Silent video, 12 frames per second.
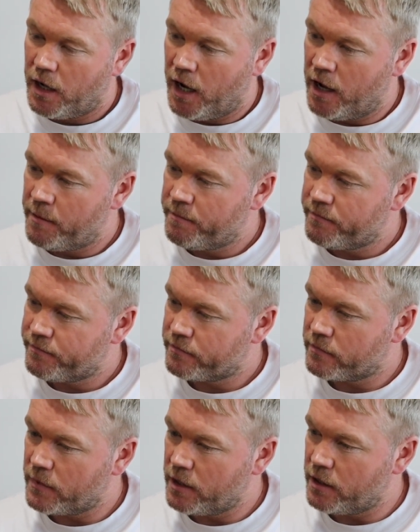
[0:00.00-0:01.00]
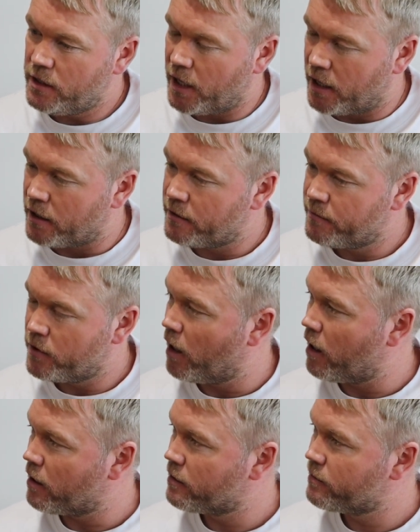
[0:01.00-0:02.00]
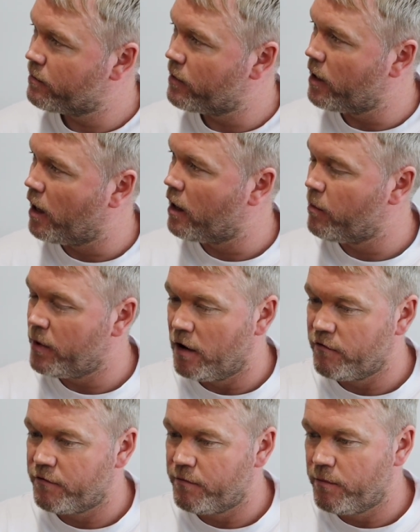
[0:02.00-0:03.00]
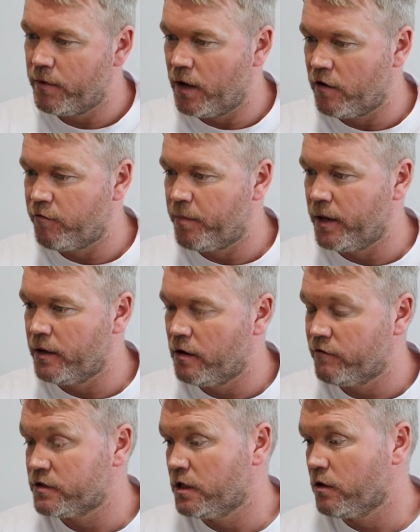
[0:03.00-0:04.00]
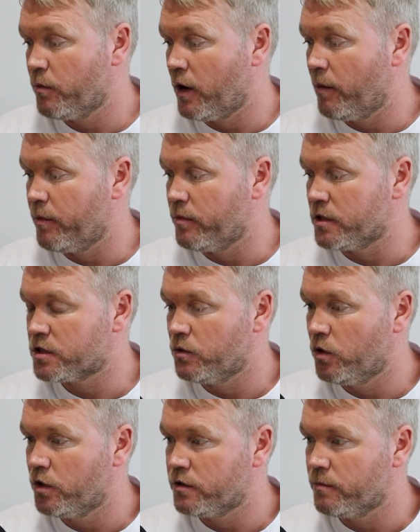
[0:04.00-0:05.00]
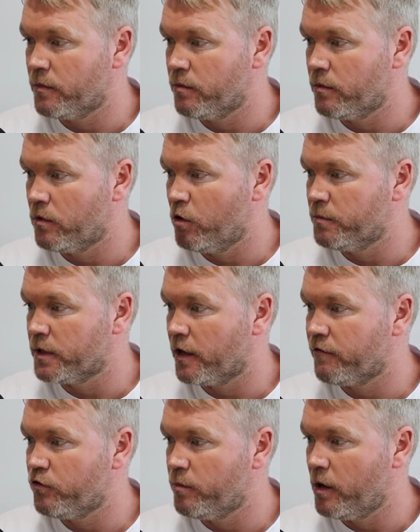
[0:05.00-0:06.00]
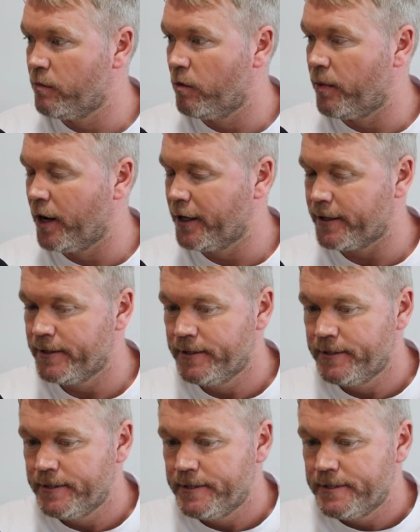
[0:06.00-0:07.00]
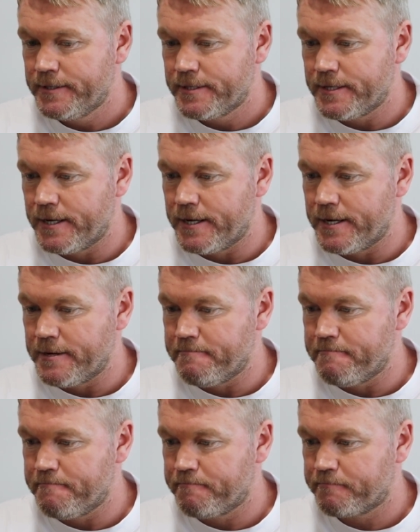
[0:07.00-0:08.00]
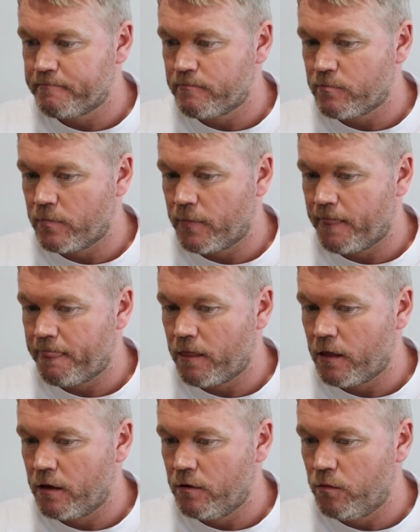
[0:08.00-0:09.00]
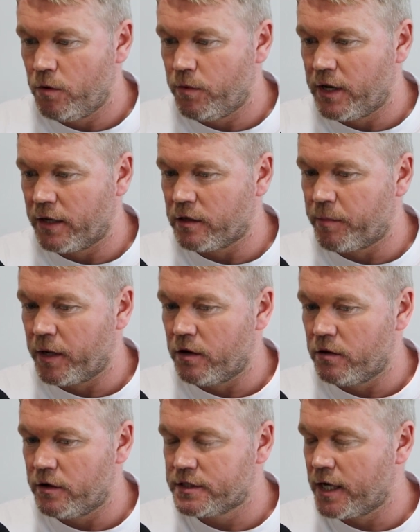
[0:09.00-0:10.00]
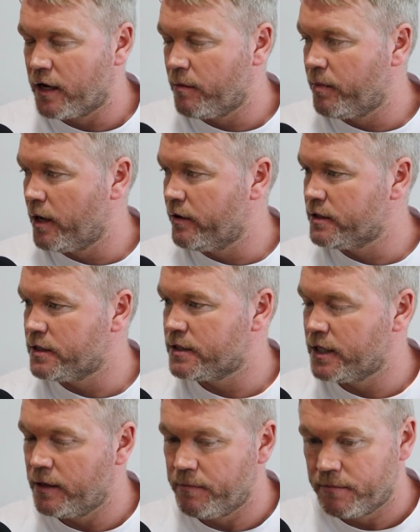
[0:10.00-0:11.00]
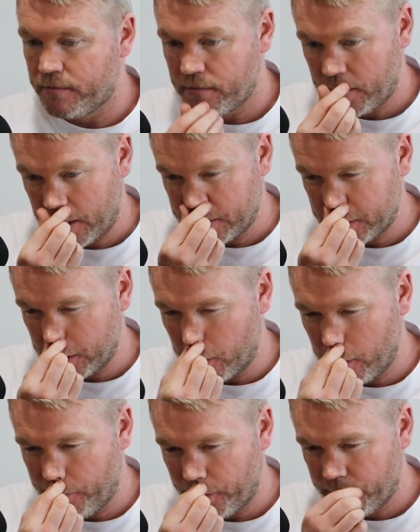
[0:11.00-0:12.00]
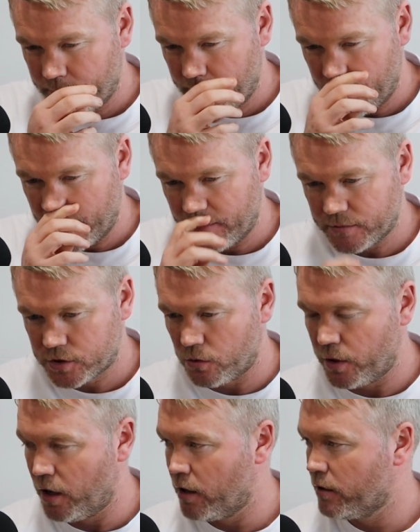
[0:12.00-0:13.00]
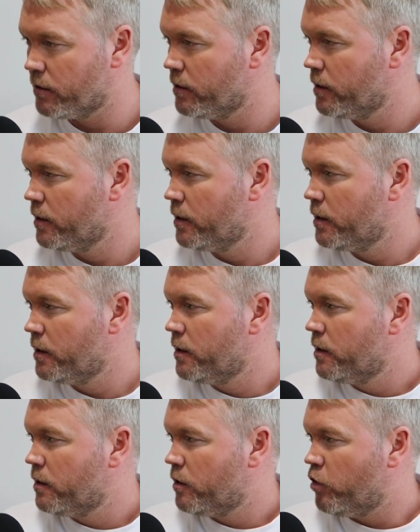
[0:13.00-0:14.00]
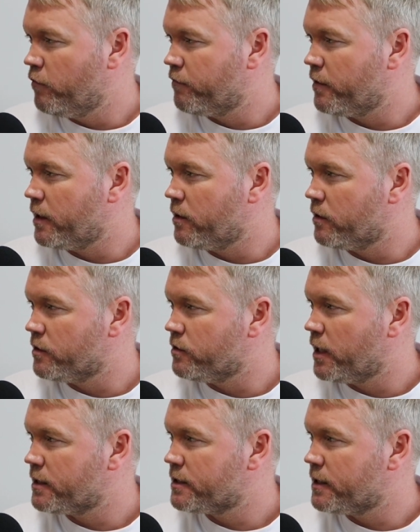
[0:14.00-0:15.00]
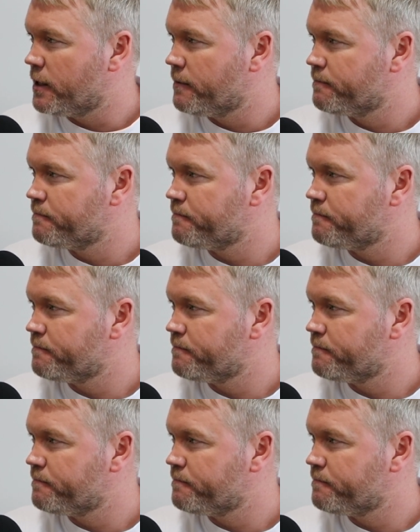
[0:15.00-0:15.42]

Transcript: Yeah, we are. We are, and we have been, and obviously we're happy with the squad and we're hoping to get a few people back. We would like to bring another attacking player into the team, into the group. So we are hopefully going to do that today.